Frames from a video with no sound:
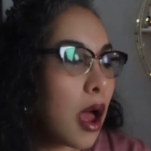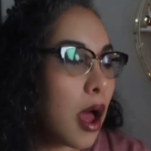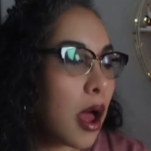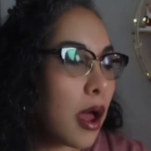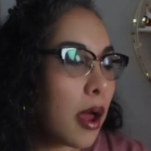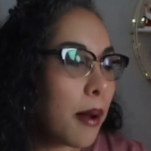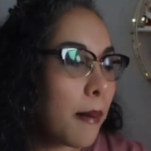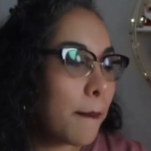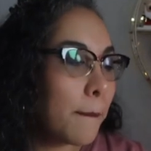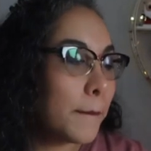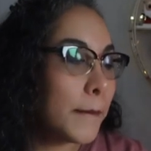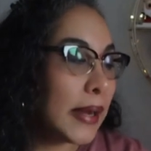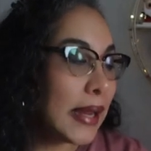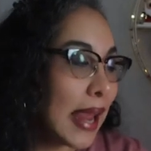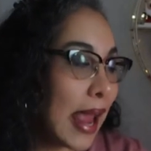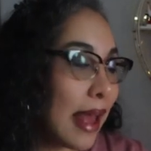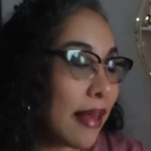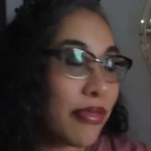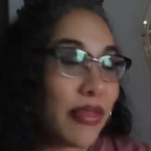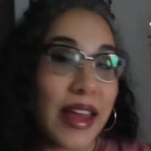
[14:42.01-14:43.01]
Um, but
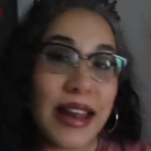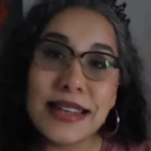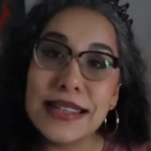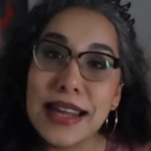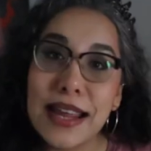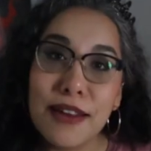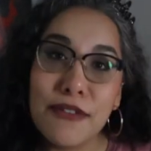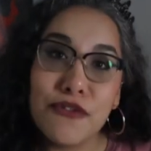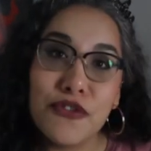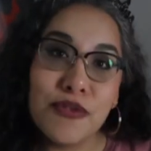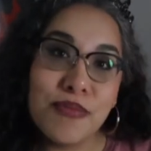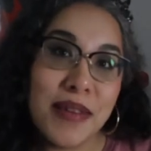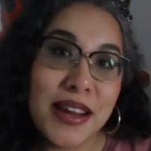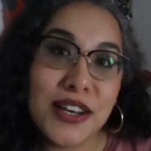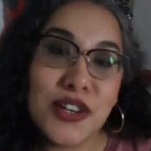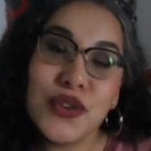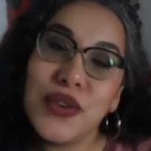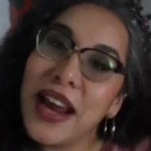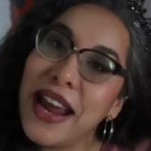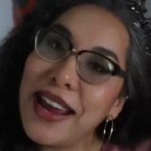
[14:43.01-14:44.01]
yeah, that is it for
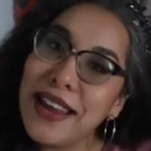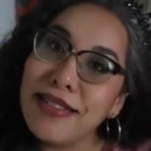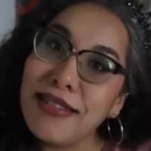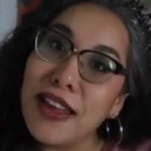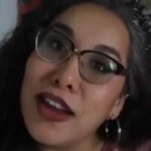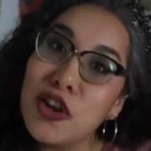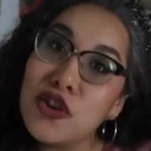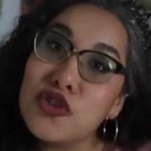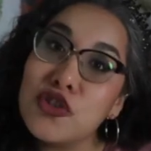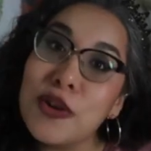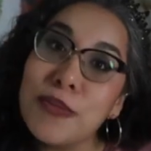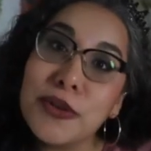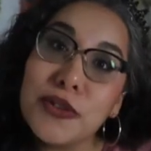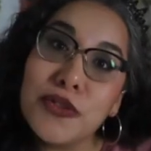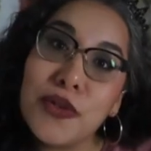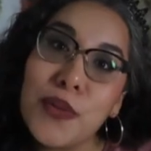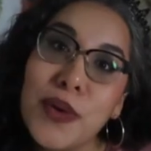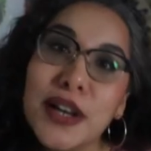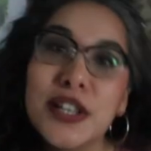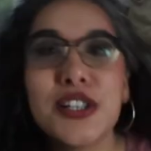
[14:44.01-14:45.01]
me today. Thank you so much
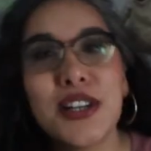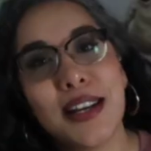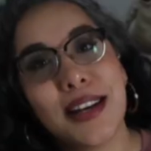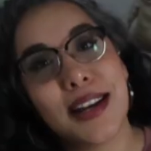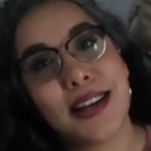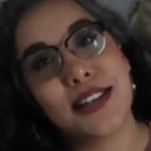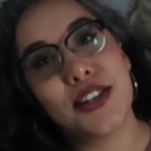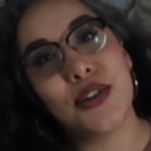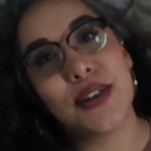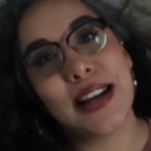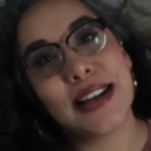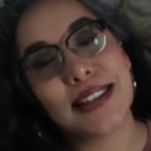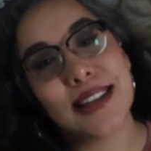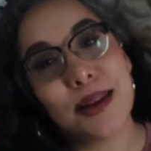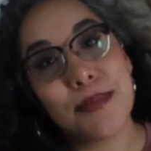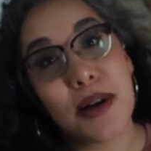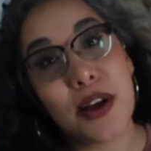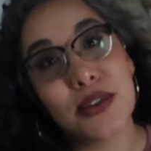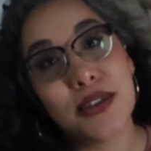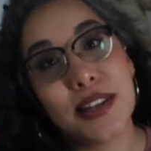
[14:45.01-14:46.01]
for watching. Until next
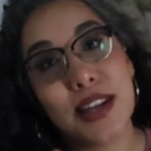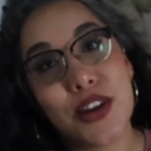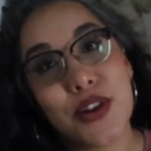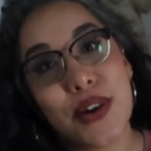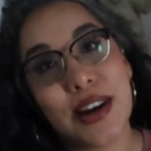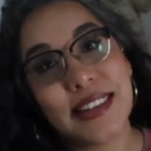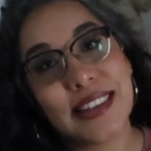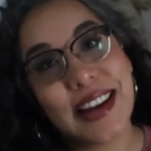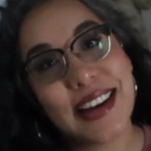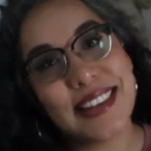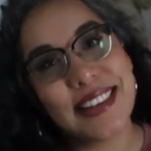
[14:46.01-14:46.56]
time, I'll see you guys at